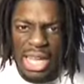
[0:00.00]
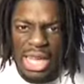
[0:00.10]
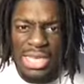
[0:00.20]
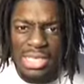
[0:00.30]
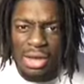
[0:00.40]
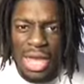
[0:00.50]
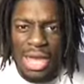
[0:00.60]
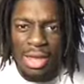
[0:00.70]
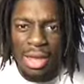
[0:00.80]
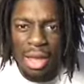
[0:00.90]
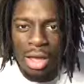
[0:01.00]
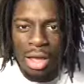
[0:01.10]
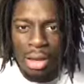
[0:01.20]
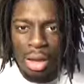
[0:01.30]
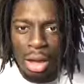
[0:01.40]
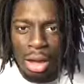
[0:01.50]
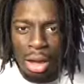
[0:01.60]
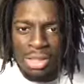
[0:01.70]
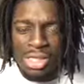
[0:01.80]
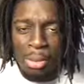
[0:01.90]
and he's eight.
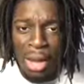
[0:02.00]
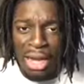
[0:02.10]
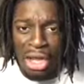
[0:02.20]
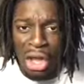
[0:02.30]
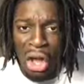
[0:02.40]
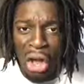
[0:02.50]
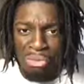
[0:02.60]
Oh, somebody call